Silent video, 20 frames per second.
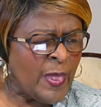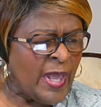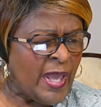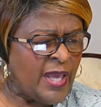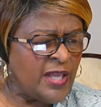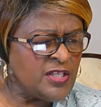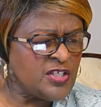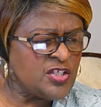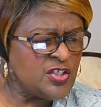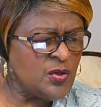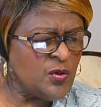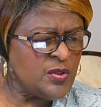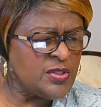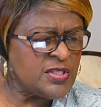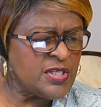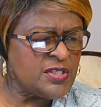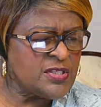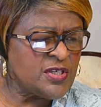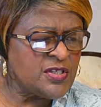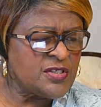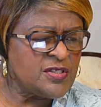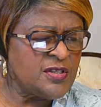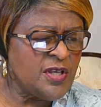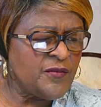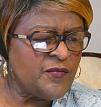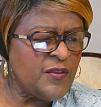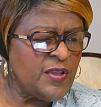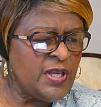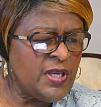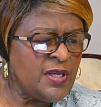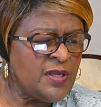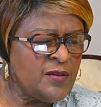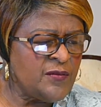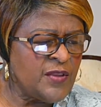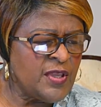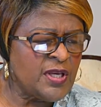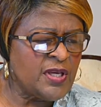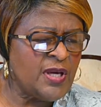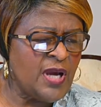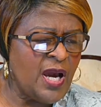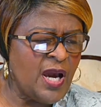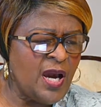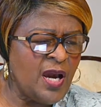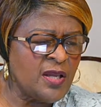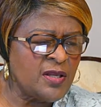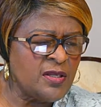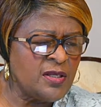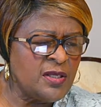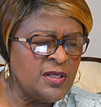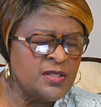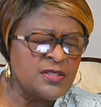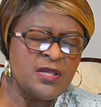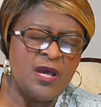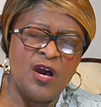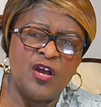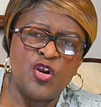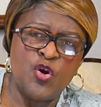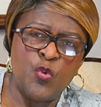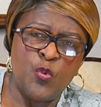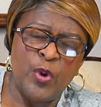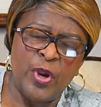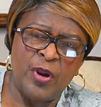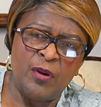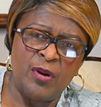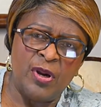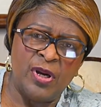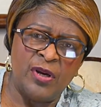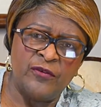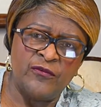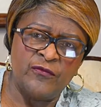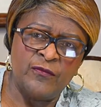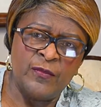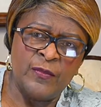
And so it says there's nothing that God is unaware of.